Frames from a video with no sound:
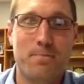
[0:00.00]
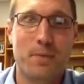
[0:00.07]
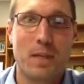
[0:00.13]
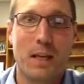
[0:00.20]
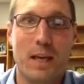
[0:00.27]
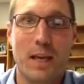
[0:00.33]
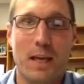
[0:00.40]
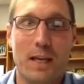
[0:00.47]

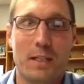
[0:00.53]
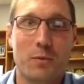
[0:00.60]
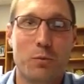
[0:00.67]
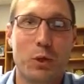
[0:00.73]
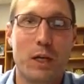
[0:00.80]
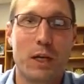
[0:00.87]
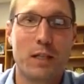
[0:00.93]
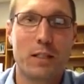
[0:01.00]
as
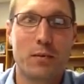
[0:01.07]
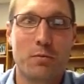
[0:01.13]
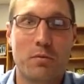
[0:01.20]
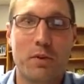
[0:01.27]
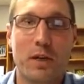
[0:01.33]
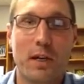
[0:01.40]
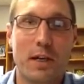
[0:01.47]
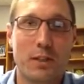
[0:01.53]
we had some
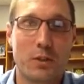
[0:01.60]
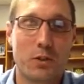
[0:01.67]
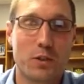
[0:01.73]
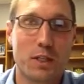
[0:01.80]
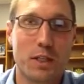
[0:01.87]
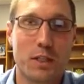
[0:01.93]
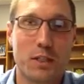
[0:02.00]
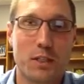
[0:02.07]
fun
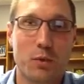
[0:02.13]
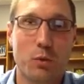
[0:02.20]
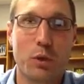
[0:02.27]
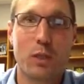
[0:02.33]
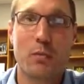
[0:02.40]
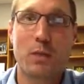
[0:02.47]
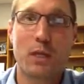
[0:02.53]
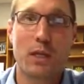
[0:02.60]
exercises with
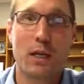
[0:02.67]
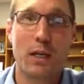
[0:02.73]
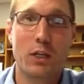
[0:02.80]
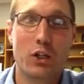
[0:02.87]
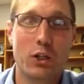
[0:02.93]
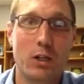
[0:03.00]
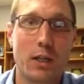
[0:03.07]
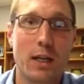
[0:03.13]

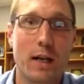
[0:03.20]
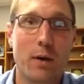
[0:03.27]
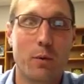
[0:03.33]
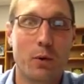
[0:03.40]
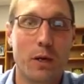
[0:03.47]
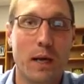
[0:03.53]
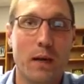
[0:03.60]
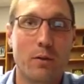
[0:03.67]
communication, and now
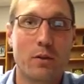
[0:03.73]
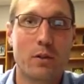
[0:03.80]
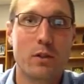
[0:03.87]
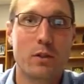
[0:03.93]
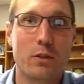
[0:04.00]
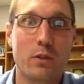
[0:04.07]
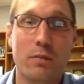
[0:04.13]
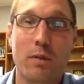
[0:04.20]
we're down
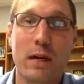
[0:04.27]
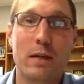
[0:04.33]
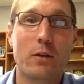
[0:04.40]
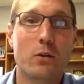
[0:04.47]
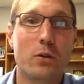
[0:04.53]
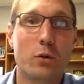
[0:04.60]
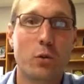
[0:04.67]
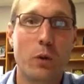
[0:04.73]
to the final
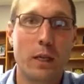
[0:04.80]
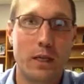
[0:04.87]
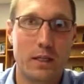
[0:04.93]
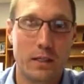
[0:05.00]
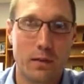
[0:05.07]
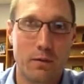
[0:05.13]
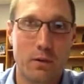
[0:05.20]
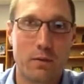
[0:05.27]
2
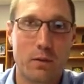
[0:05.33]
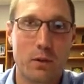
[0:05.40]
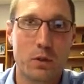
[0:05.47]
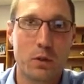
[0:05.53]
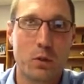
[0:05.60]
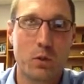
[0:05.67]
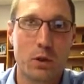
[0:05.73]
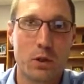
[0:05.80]
weeks of your first
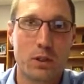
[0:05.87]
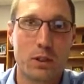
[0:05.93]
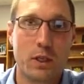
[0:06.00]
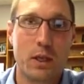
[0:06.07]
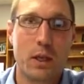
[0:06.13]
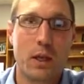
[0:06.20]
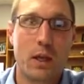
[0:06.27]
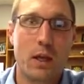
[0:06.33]
course.
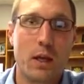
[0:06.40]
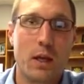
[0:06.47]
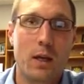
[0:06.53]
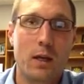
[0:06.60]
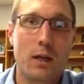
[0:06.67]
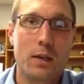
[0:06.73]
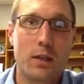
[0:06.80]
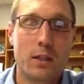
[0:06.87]

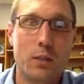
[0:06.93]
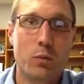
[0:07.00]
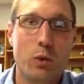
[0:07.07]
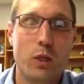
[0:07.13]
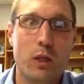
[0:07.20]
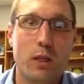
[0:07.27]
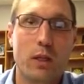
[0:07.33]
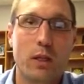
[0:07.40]
And this
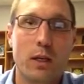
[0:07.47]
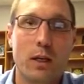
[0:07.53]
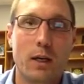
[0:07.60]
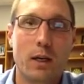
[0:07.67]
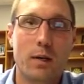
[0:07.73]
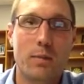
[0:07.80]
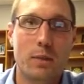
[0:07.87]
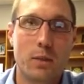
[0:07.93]
week
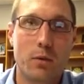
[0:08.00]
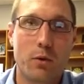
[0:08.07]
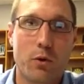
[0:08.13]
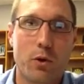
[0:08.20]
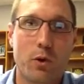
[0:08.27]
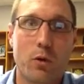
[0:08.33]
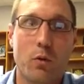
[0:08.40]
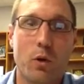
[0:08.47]
is a
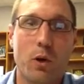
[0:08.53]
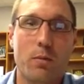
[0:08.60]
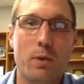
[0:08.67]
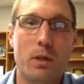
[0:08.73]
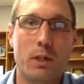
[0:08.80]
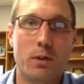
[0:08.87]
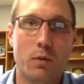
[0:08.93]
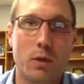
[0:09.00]
critical one
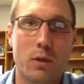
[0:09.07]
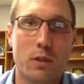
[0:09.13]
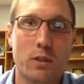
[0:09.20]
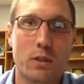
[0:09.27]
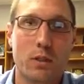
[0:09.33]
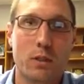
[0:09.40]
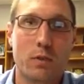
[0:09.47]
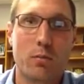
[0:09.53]
because we're going to
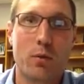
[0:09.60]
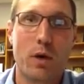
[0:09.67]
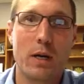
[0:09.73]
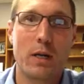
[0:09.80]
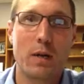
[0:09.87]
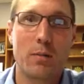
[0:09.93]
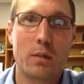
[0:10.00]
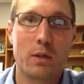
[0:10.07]
start to
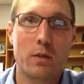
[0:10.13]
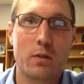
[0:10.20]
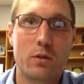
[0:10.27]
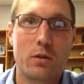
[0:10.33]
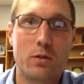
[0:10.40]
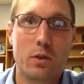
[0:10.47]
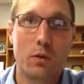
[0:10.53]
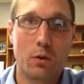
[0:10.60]
break up
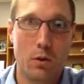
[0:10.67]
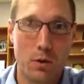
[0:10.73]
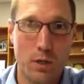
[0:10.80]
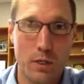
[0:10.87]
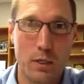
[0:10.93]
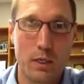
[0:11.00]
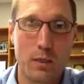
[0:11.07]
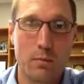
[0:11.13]
into your
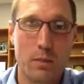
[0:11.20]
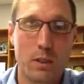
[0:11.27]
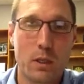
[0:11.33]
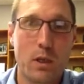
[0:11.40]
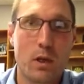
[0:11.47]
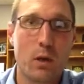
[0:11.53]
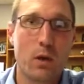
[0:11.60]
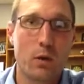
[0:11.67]
learning teams
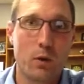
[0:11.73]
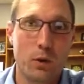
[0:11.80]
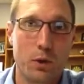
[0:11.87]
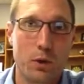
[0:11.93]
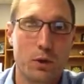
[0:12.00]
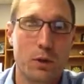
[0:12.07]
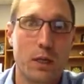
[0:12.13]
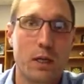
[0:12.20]
or
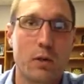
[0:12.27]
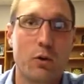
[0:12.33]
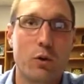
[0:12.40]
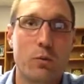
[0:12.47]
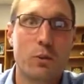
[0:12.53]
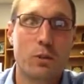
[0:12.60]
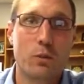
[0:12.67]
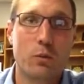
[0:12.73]
your study
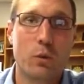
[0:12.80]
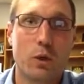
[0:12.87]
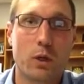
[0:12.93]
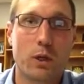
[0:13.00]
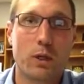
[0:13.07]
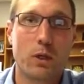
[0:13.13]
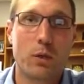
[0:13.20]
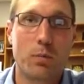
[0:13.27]
groups to work
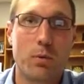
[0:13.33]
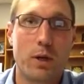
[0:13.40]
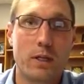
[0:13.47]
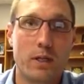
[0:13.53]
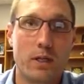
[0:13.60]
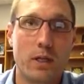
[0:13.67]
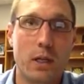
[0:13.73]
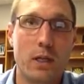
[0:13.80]
on your
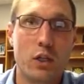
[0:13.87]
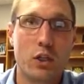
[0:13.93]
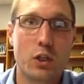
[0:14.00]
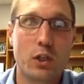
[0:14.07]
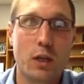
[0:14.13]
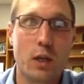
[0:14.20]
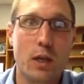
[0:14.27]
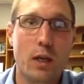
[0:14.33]
presentation.